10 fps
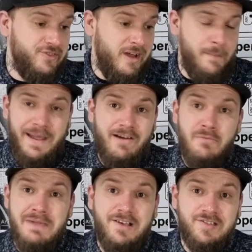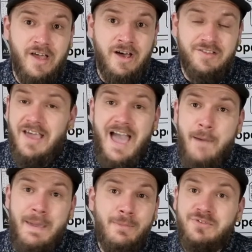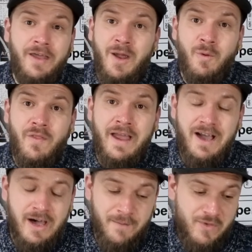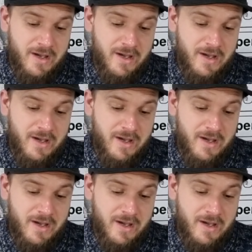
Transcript: they're a pair of Mixars and people don't know what they are.